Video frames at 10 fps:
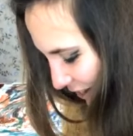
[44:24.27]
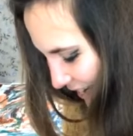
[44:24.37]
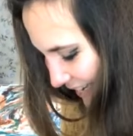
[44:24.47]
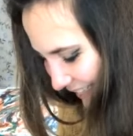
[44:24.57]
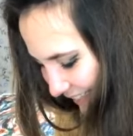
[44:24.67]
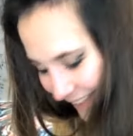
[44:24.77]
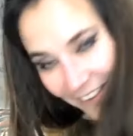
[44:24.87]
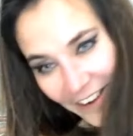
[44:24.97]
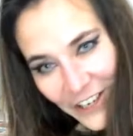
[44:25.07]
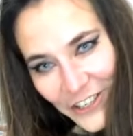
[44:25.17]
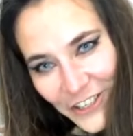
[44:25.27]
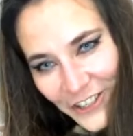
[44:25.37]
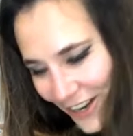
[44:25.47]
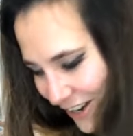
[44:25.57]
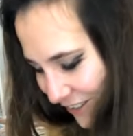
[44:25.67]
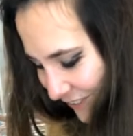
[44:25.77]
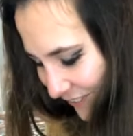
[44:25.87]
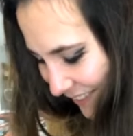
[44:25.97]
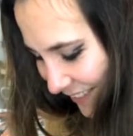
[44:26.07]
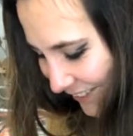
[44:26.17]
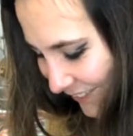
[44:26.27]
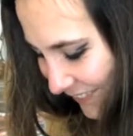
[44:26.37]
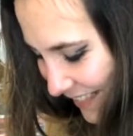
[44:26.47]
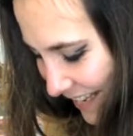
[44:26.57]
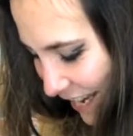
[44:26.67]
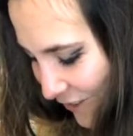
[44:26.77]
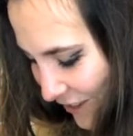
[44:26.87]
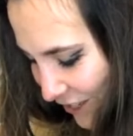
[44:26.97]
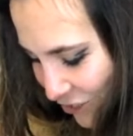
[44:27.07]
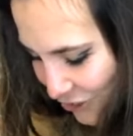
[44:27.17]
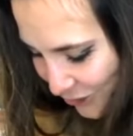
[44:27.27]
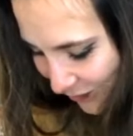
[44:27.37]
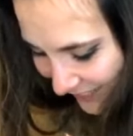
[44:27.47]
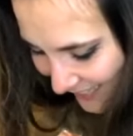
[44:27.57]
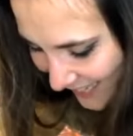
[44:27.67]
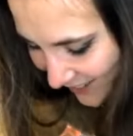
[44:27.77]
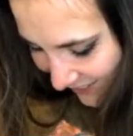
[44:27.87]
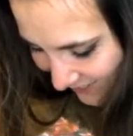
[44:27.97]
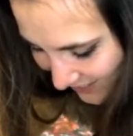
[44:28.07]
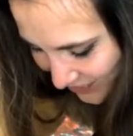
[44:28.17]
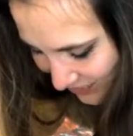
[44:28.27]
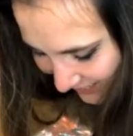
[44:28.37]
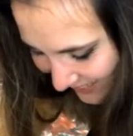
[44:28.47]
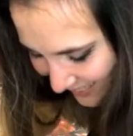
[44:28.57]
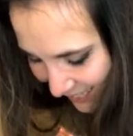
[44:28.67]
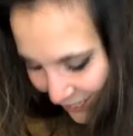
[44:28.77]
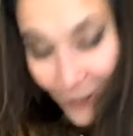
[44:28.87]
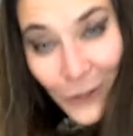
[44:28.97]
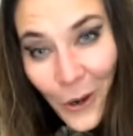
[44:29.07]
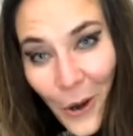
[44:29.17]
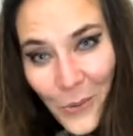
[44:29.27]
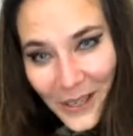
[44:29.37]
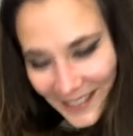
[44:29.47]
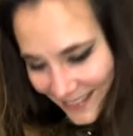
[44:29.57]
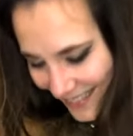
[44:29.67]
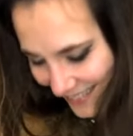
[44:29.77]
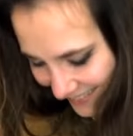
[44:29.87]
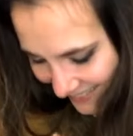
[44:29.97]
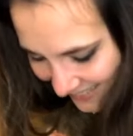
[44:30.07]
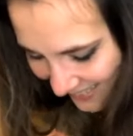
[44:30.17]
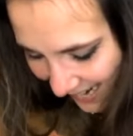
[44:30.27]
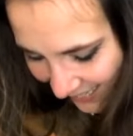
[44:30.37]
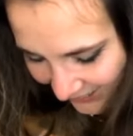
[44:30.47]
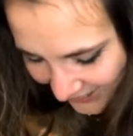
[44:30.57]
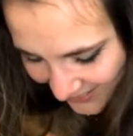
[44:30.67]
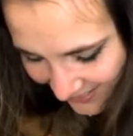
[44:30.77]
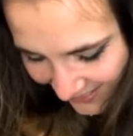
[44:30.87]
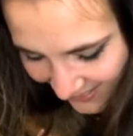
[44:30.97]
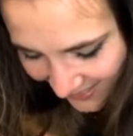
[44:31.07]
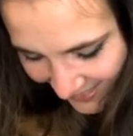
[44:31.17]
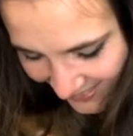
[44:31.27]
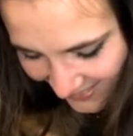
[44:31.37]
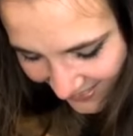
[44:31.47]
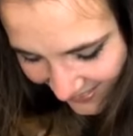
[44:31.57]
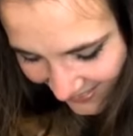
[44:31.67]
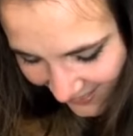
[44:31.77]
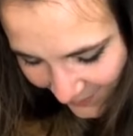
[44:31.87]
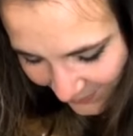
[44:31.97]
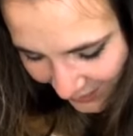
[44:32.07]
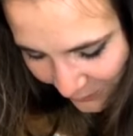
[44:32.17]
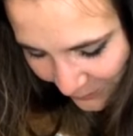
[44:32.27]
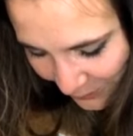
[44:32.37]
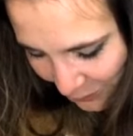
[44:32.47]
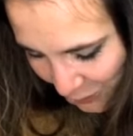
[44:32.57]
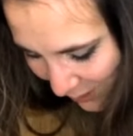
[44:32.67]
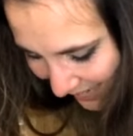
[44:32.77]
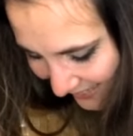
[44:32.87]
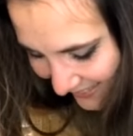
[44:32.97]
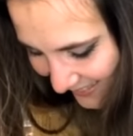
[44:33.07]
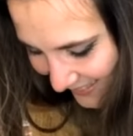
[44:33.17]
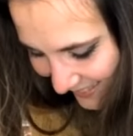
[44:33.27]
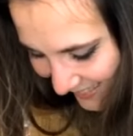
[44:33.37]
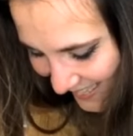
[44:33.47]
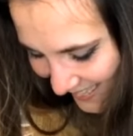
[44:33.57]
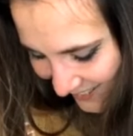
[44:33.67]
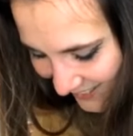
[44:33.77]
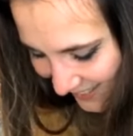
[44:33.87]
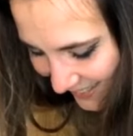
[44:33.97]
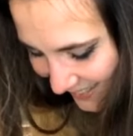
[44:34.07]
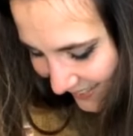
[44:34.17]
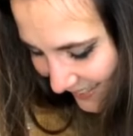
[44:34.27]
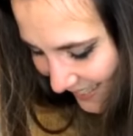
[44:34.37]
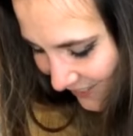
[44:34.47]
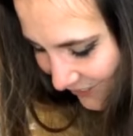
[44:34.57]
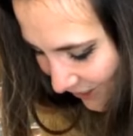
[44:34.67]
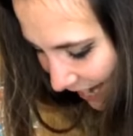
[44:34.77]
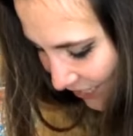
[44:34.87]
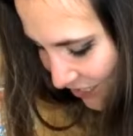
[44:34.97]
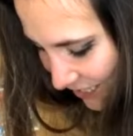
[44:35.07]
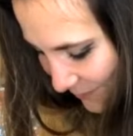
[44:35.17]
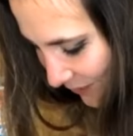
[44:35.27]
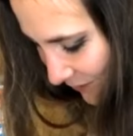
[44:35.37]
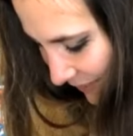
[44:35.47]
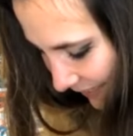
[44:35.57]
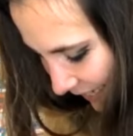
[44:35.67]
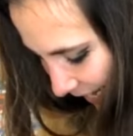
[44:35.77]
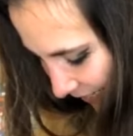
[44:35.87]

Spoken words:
going in the direction of a very short hair, eventually you'll know what it is. It's the colors. It's this spirituality, the interaction between the